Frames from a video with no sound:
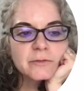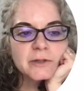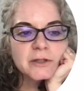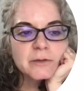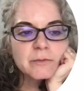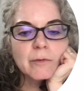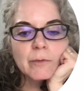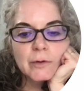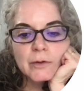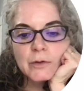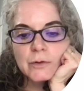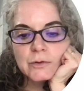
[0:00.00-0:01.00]
which is what we'll
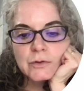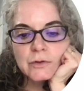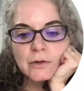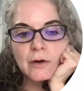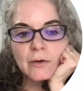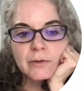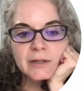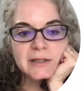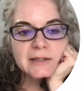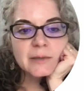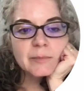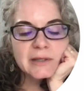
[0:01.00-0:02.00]
use to code in
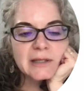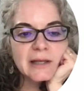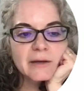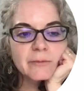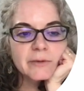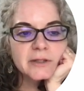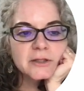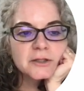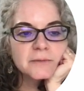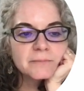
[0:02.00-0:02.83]
assembly language.